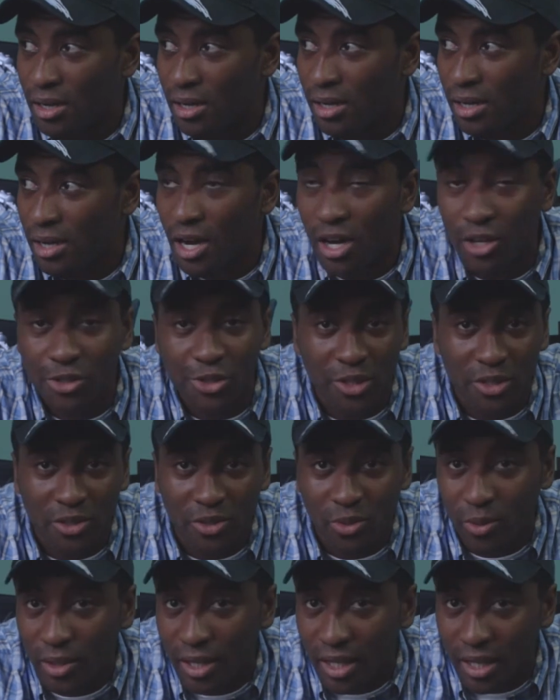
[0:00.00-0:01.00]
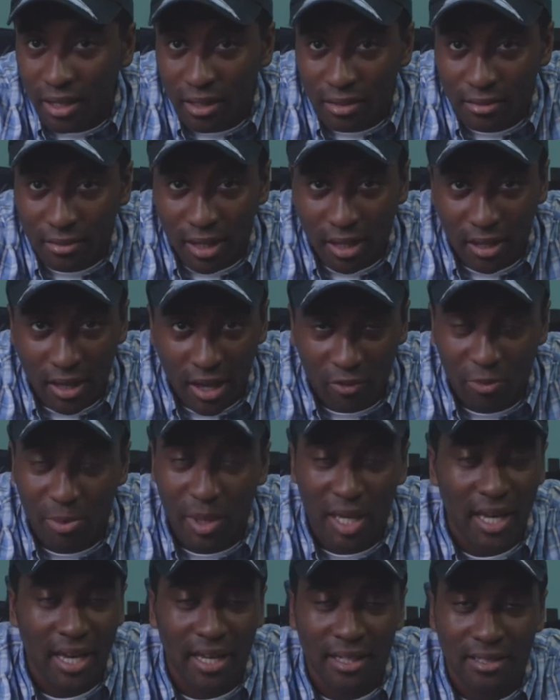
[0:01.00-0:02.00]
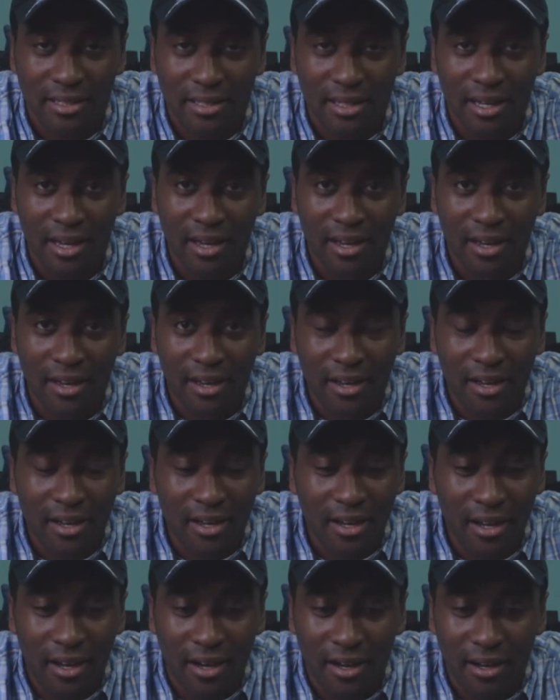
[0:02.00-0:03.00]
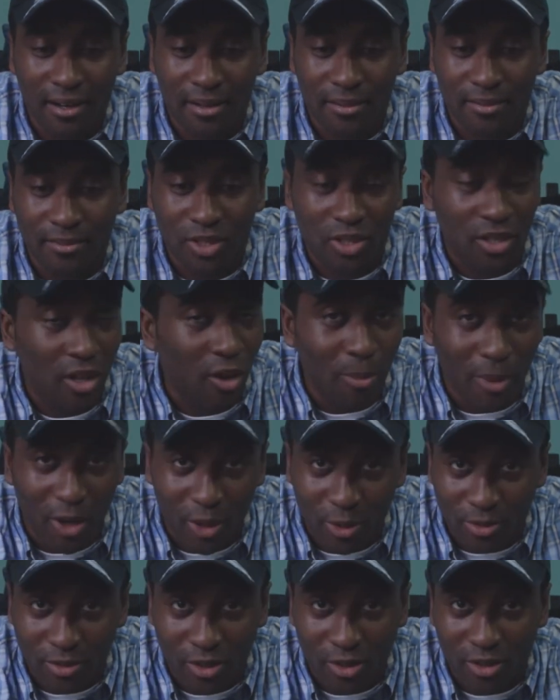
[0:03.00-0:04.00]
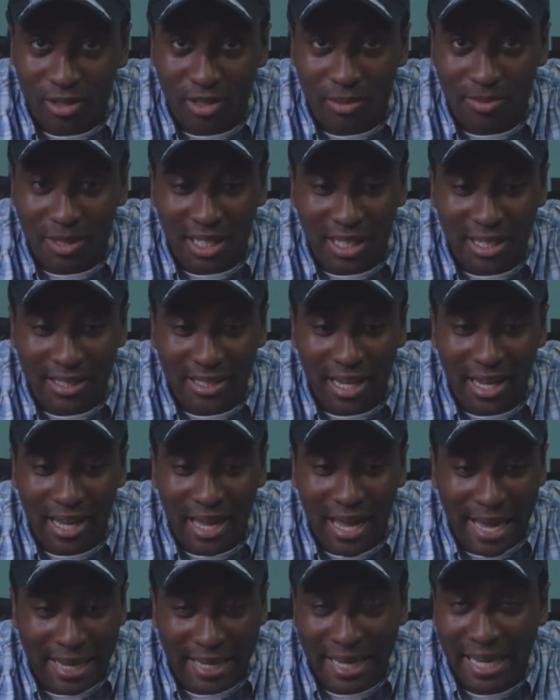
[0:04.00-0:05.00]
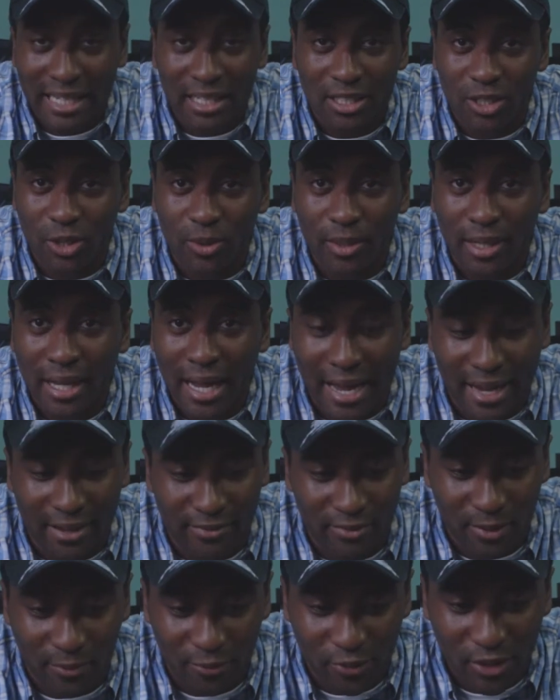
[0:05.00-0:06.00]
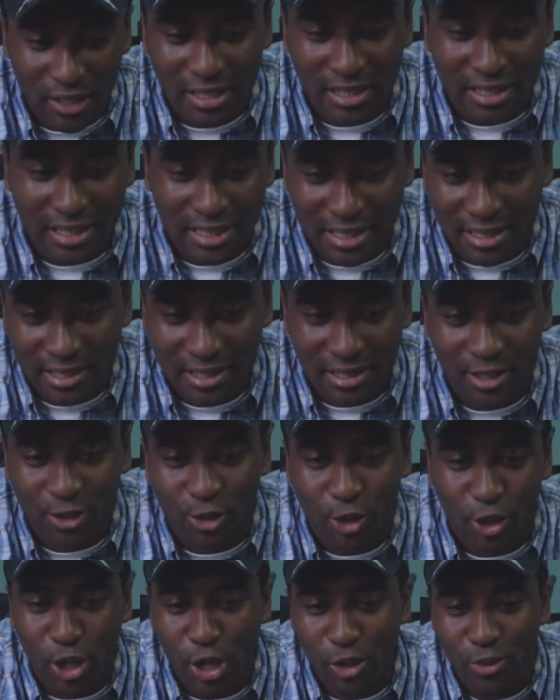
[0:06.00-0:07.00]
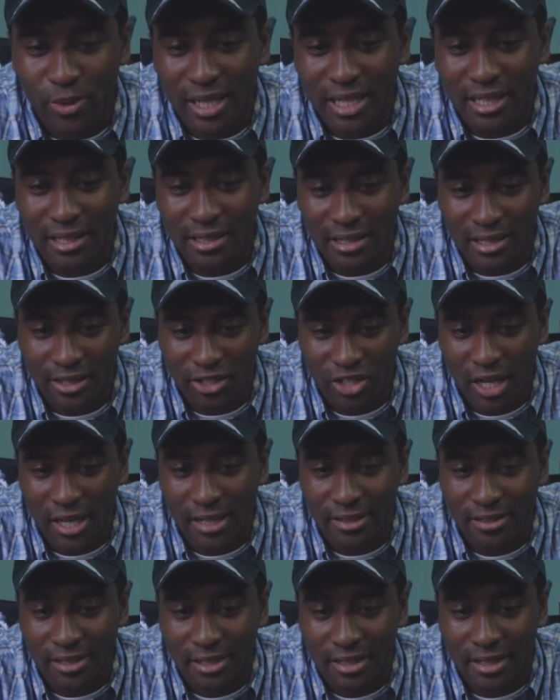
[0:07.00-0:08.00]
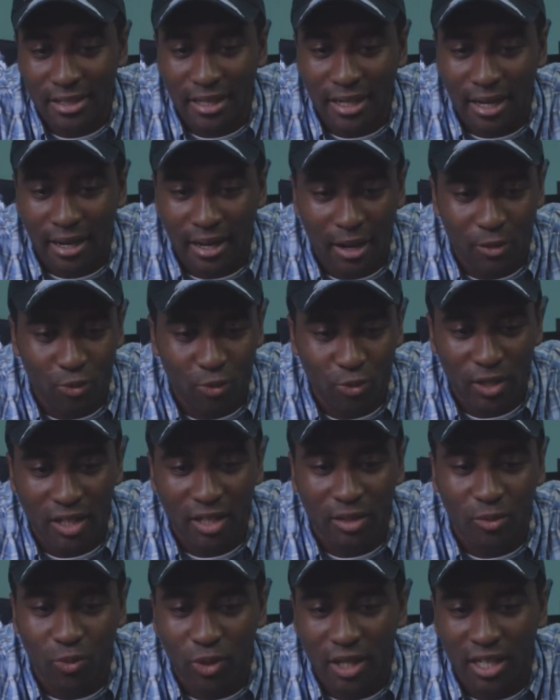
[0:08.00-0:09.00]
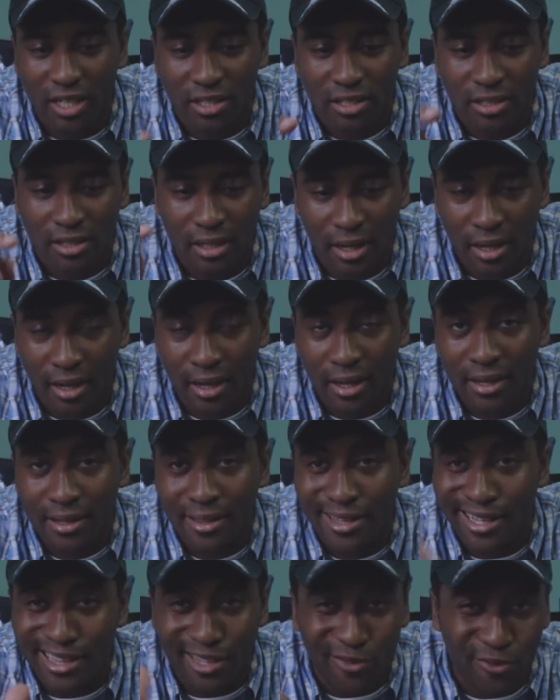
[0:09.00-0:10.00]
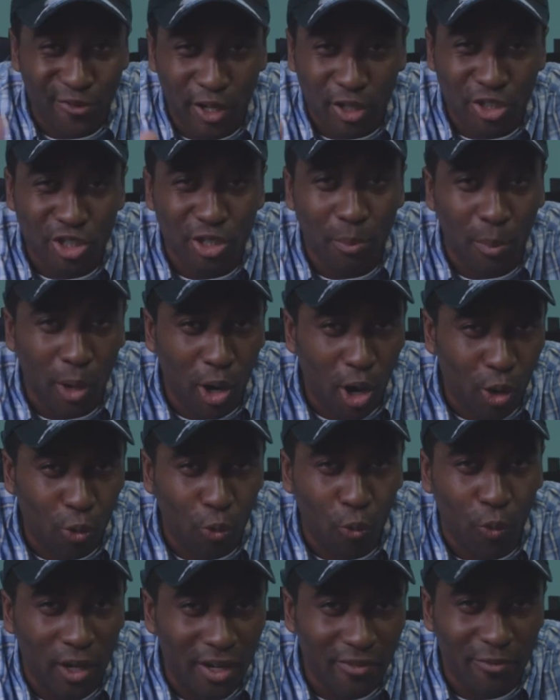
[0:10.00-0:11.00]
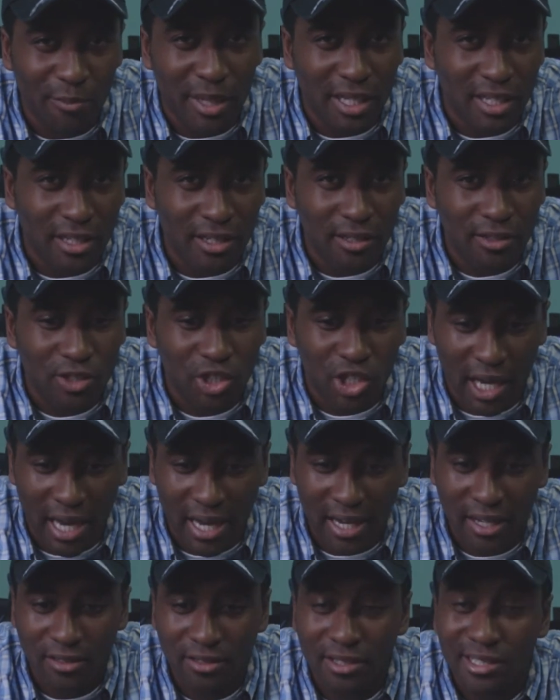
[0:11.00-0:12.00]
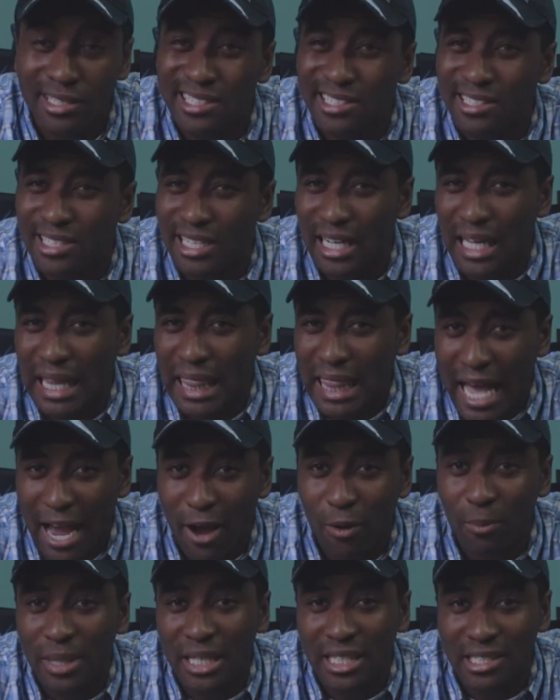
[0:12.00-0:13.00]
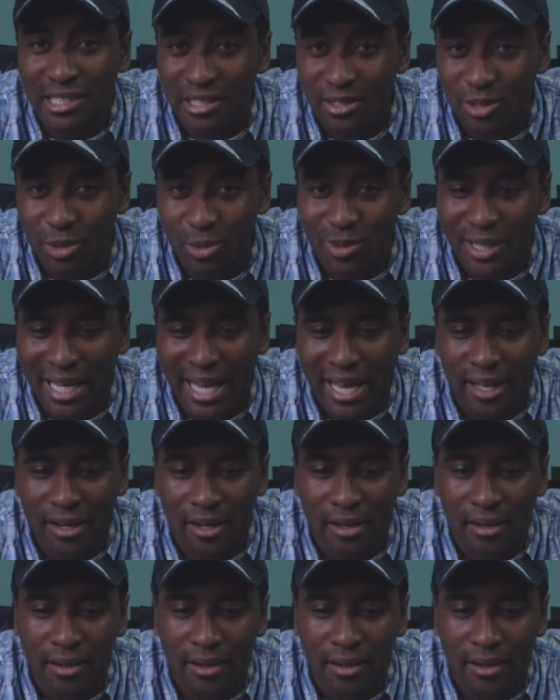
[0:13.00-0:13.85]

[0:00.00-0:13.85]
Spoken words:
120 FPS slow-mo or something like that, I can't do it. I have to physically still go in to change it, and I really wish that the function bar would have been changed to allow me to do that,